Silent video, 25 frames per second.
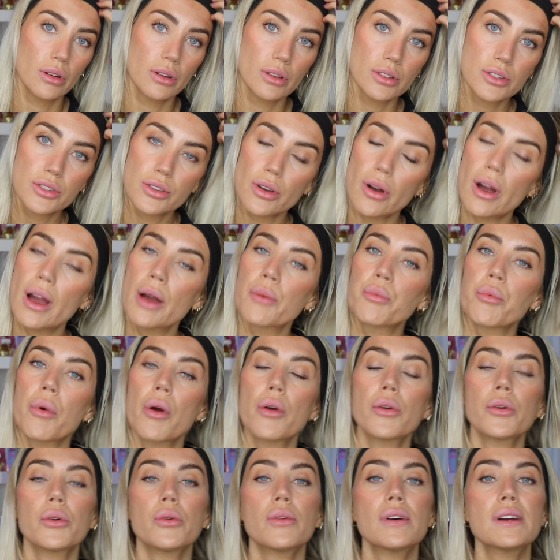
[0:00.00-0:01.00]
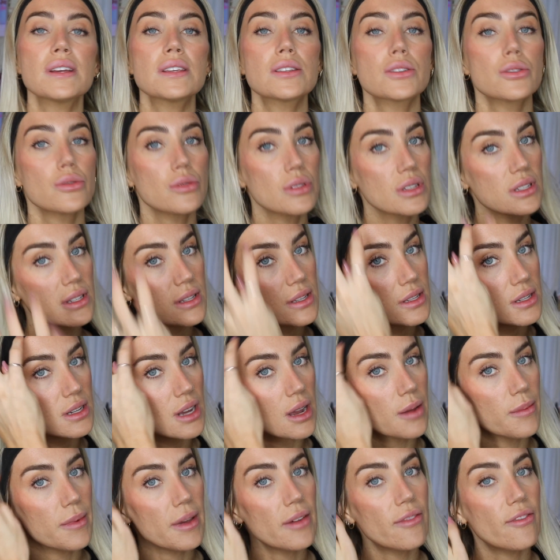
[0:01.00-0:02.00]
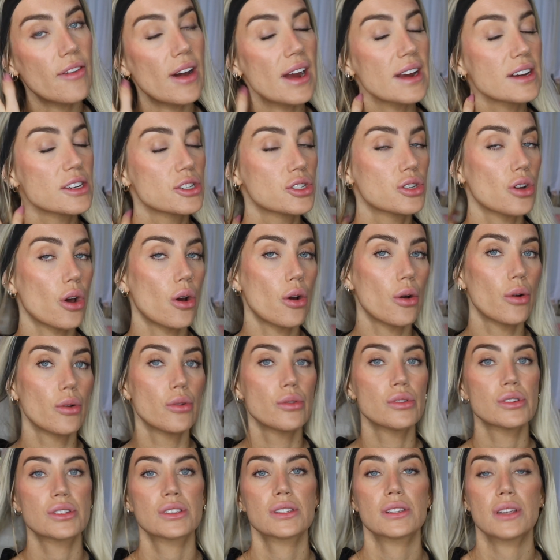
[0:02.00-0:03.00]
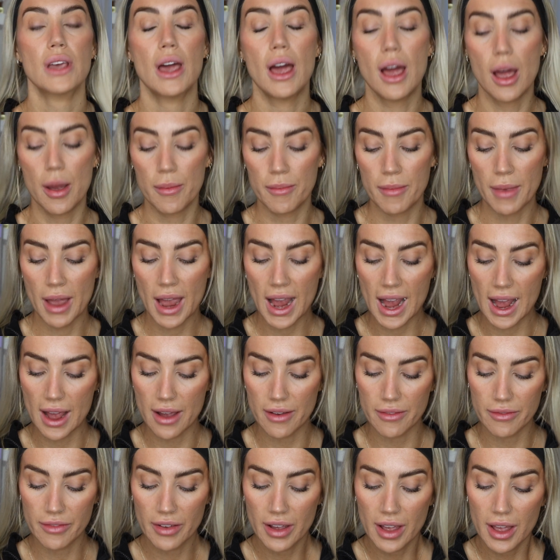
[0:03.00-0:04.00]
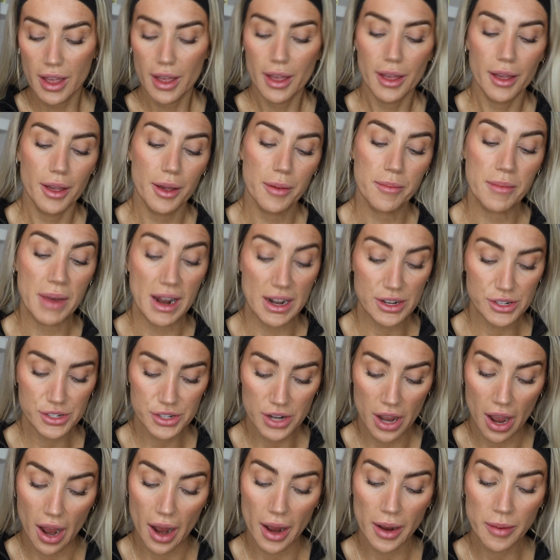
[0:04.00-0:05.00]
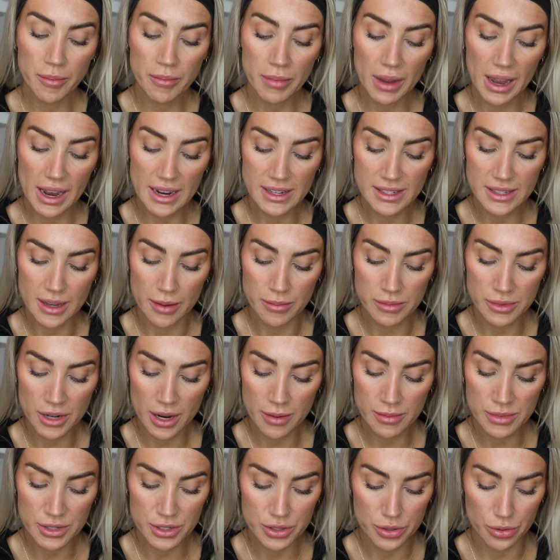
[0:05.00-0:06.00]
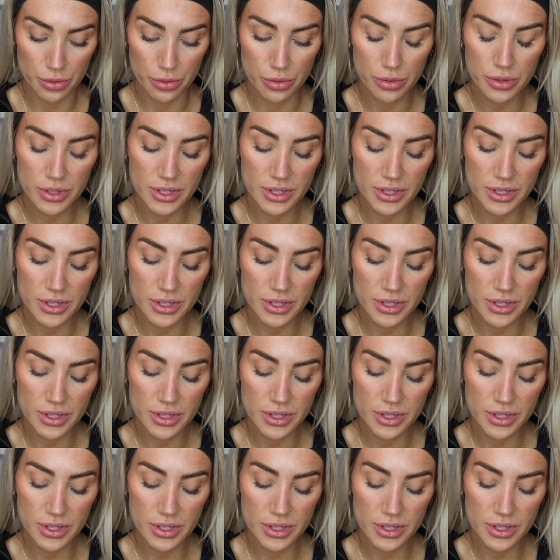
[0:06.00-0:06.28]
So I won't always do this step if I don't have much time, but I sometimes do.